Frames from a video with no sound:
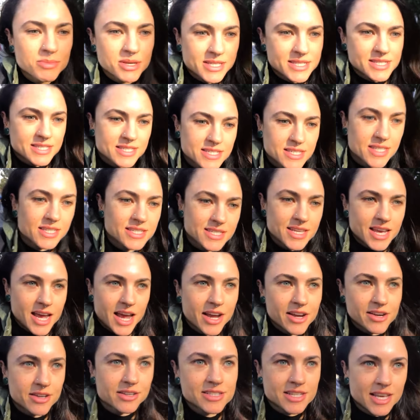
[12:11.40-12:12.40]
missed an
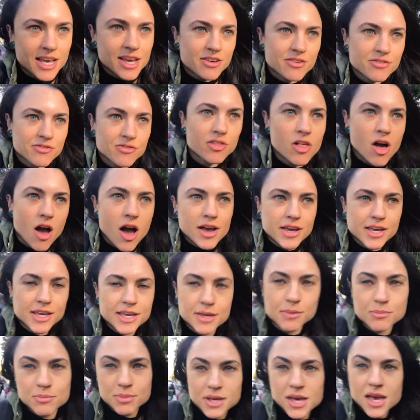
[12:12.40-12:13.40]
entire day of
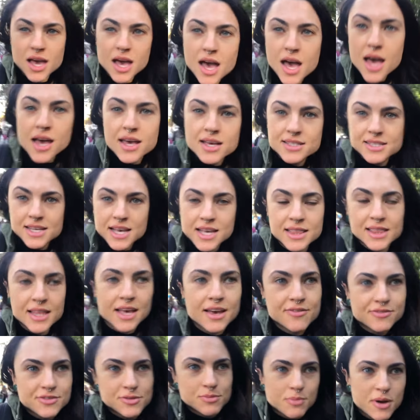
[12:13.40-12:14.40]
vlogging because I
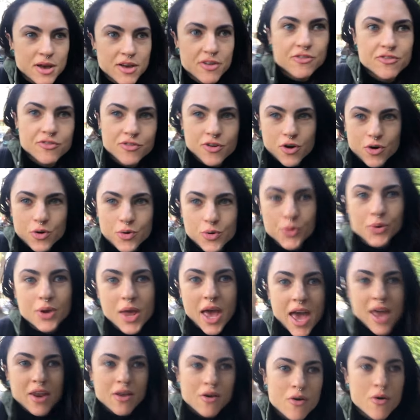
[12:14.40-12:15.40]
left my phone
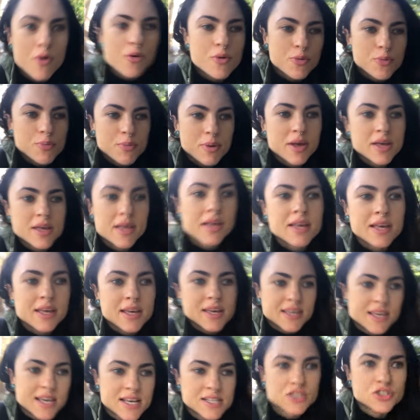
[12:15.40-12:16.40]
at home
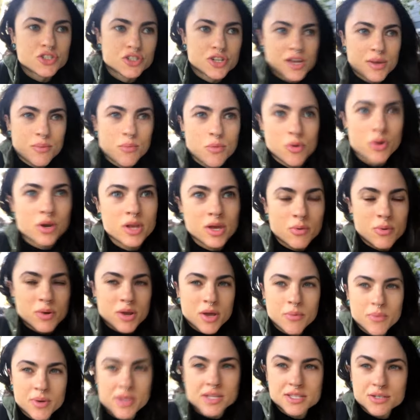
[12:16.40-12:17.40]
yesterday morning when I
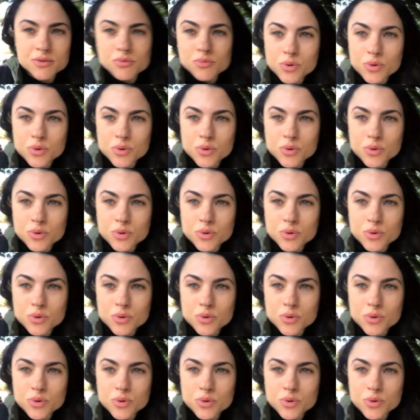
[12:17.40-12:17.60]
went to